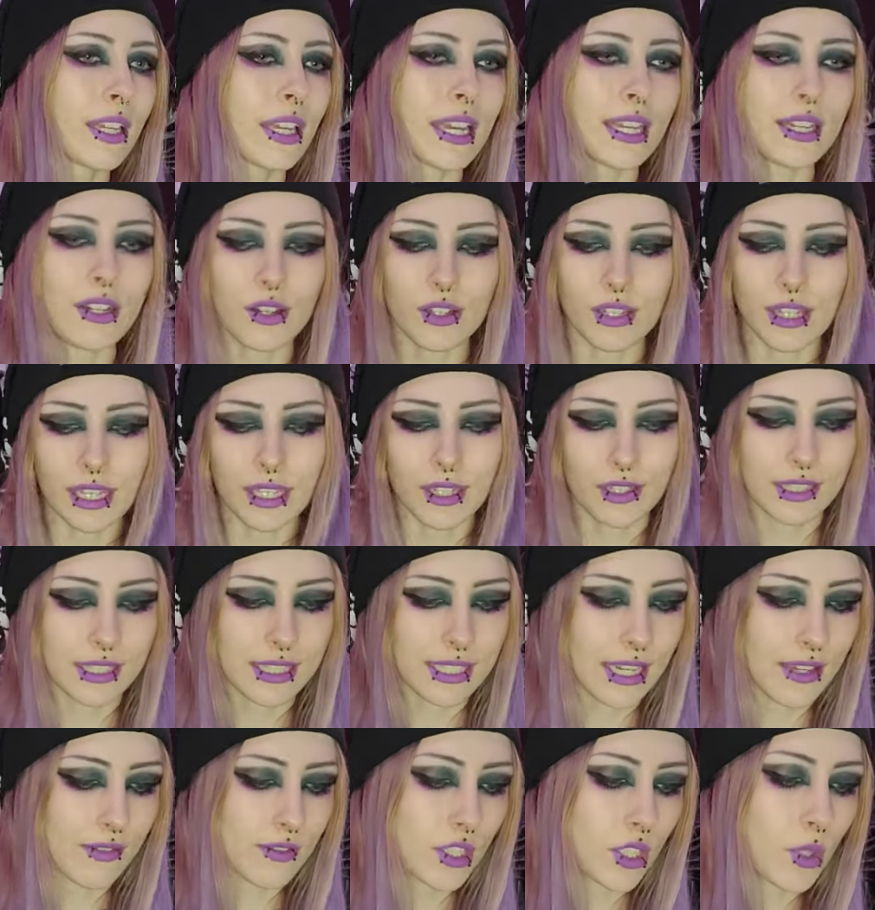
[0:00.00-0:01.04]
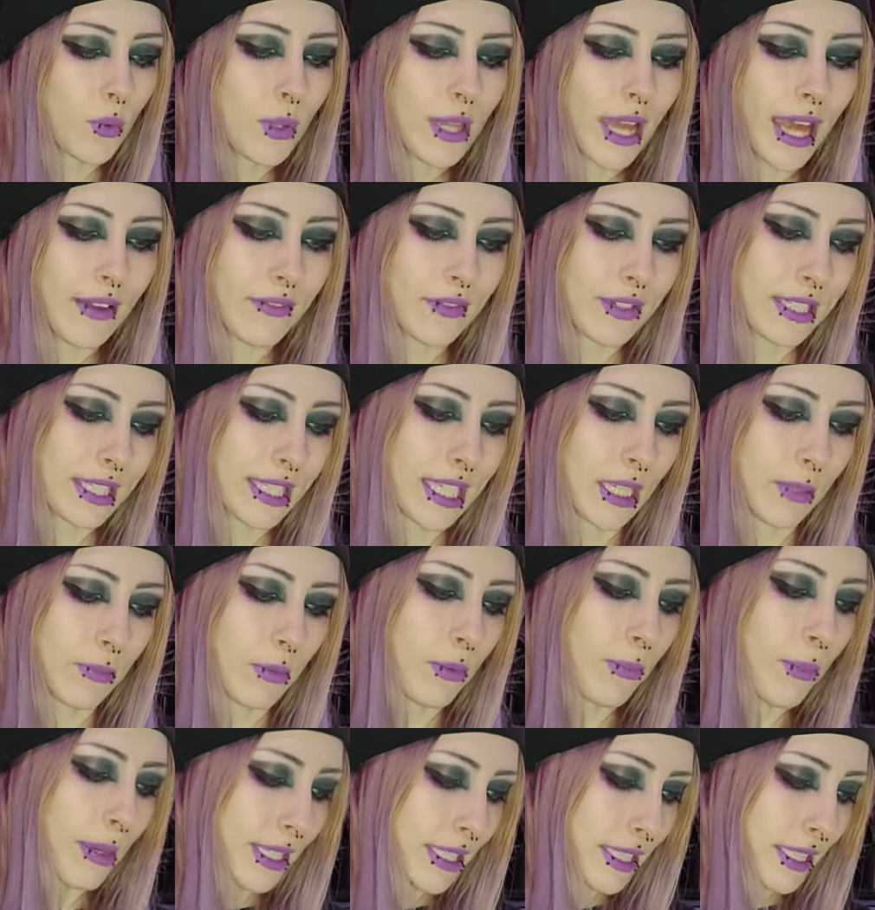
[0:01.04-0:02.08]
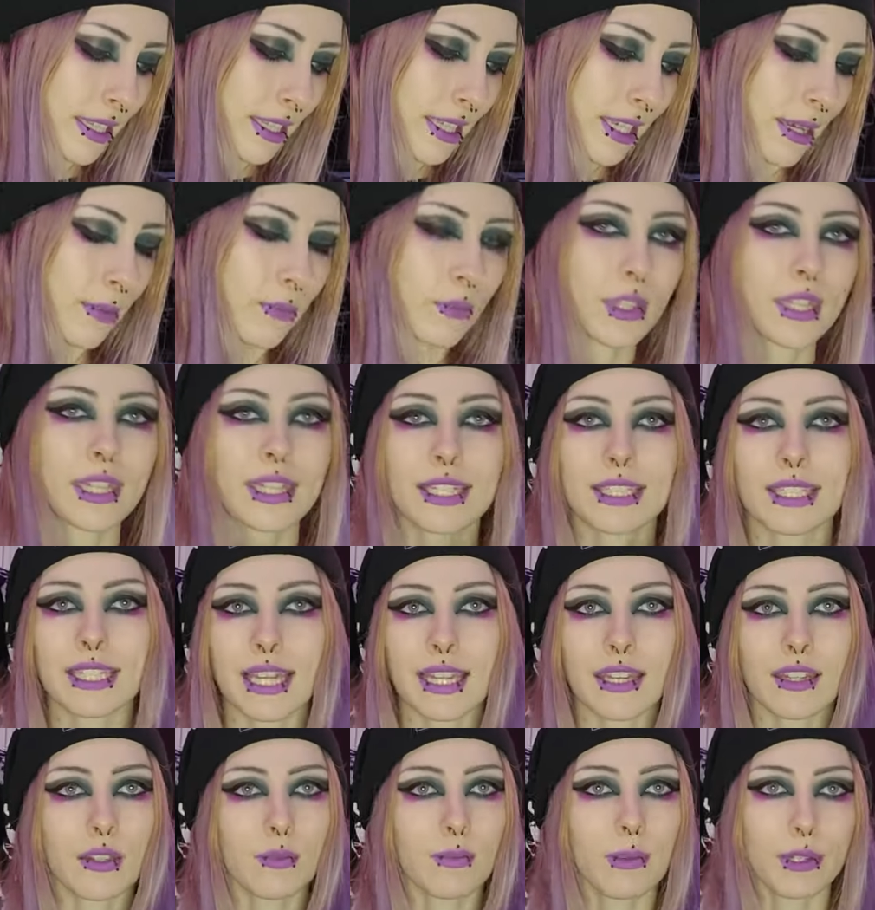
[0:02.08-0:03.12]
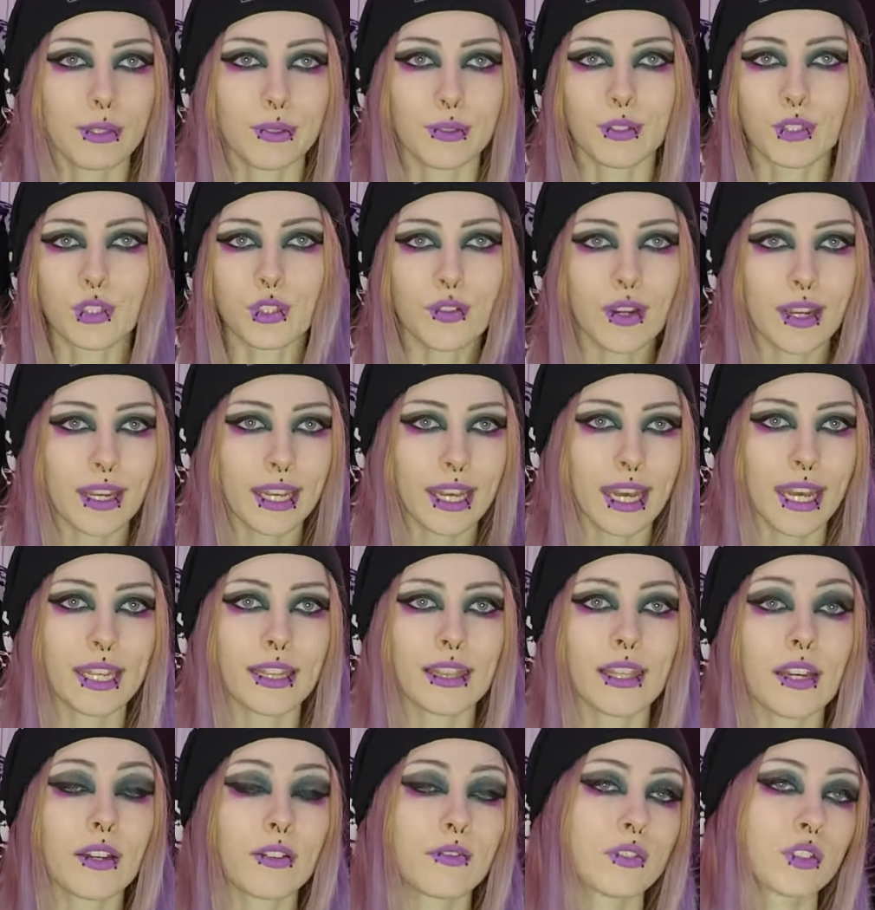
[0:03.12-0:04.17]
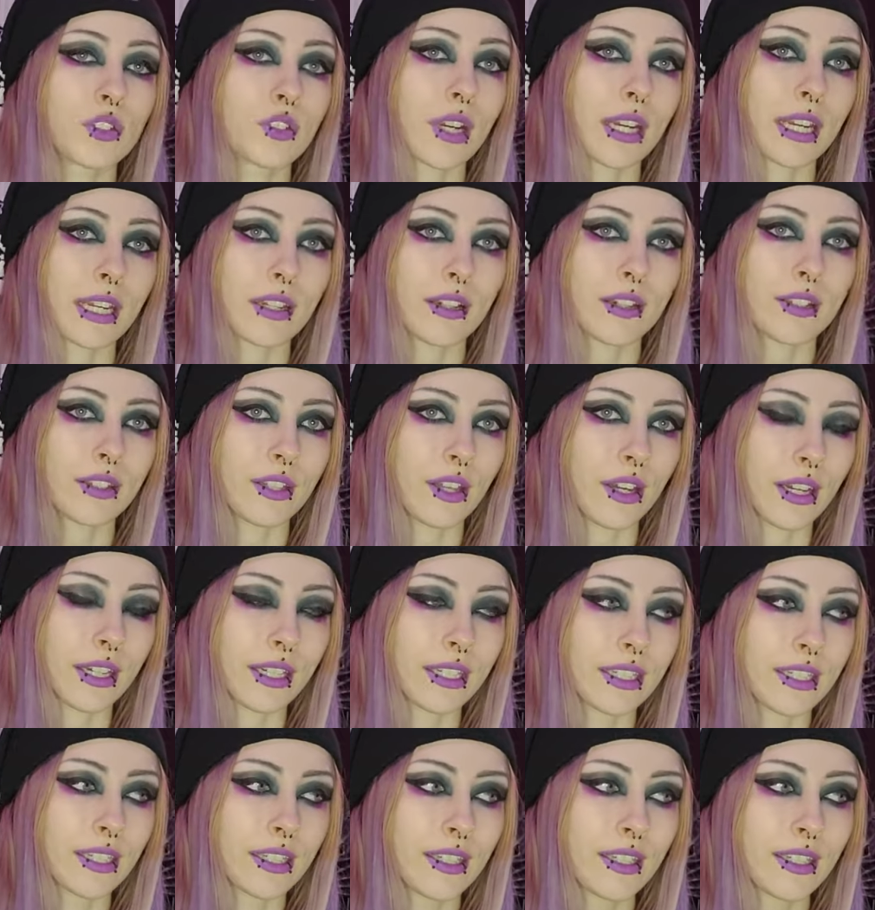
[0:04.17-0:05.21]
and all that good stuff. So we'll have to see, but basically I'm really excited about Shrek. I love Shrek a lot.